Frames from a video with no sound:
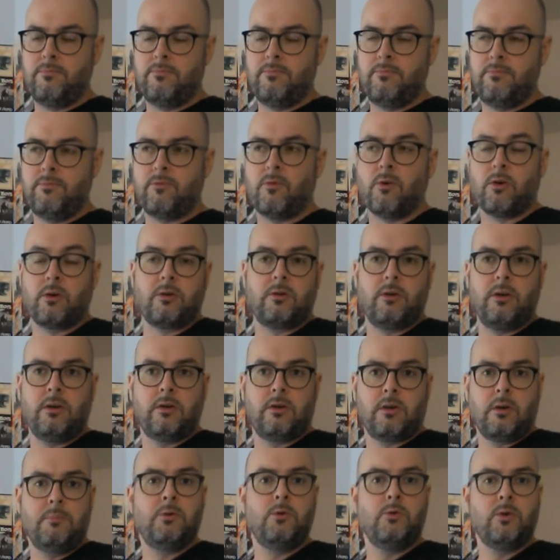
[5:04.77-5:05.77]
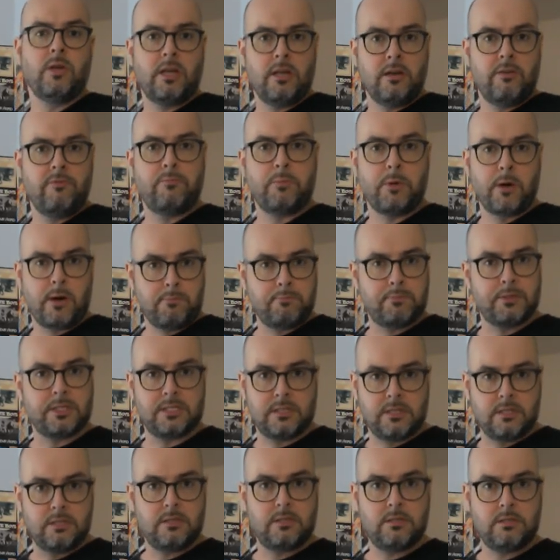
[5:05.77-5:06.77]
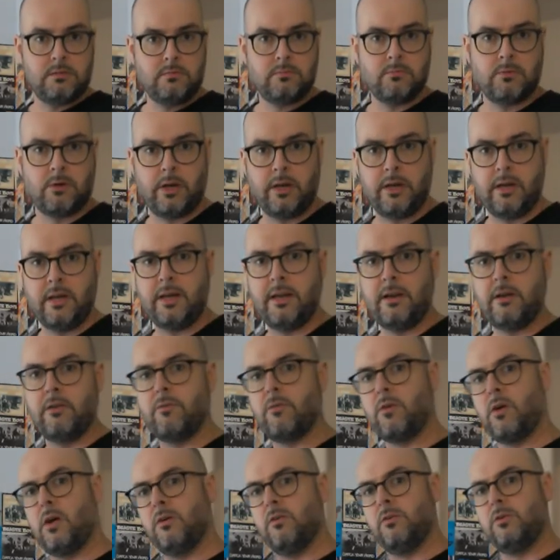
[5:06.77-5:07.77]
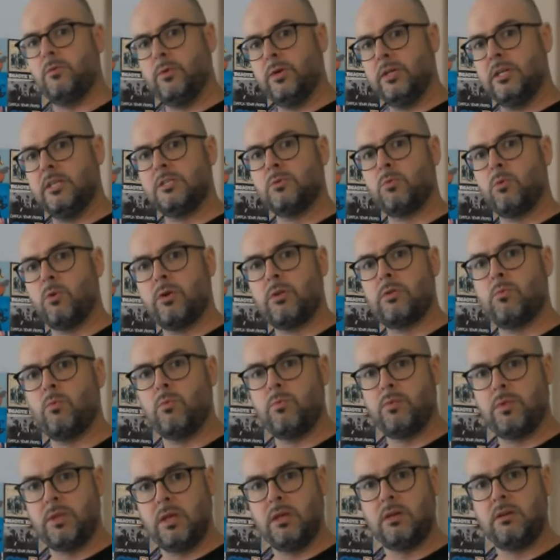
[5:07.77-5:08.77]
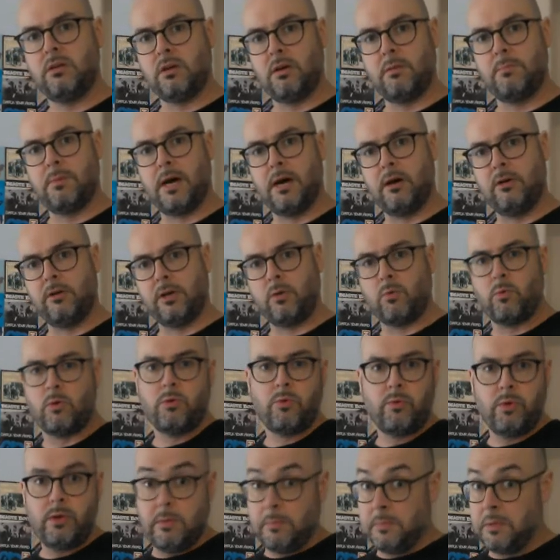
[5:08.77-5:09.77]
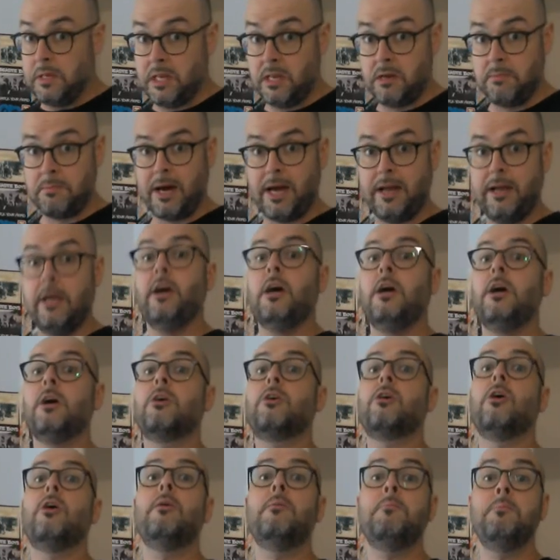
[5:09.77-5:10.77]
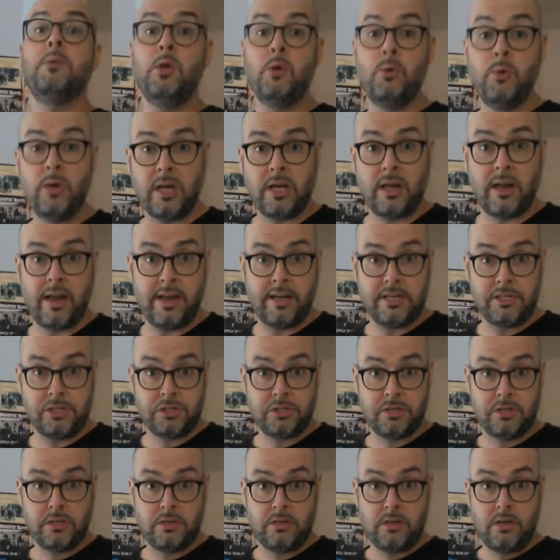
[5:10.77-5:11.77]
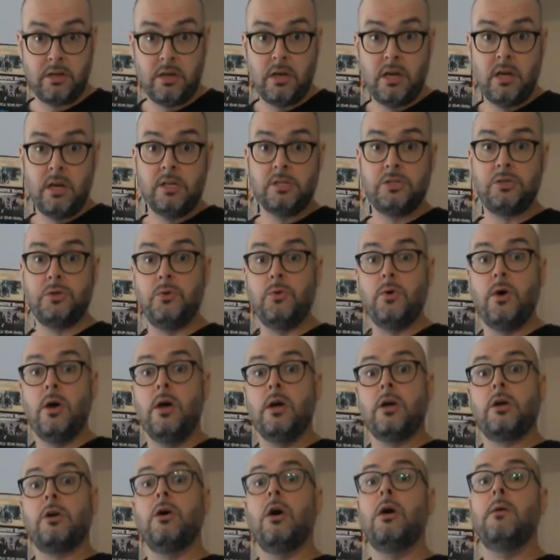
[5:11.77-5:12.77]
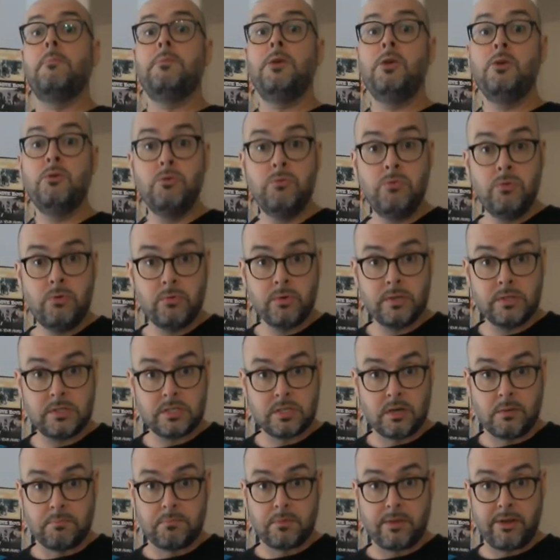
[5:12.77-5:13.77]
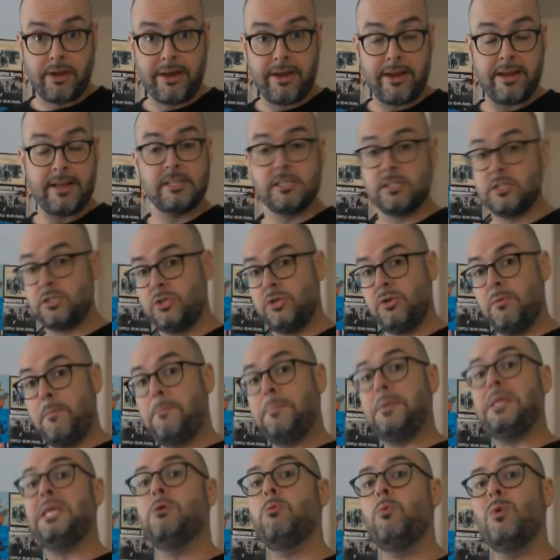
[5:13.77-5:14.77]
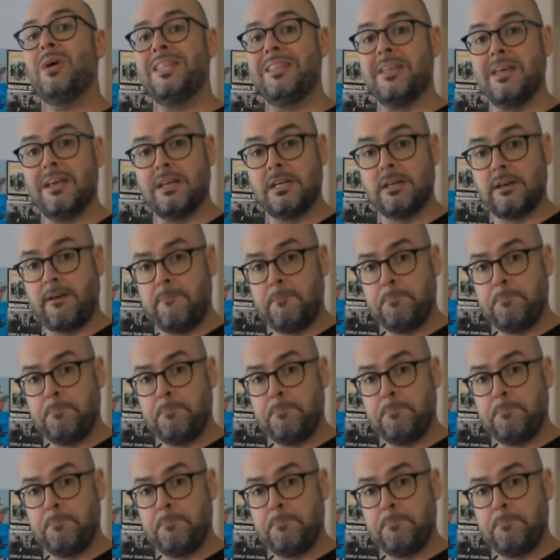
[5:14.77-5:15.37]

for communicative purposes, right? And if, it's worth thinking about like what do we mean by communication? To commune with something is to be with it,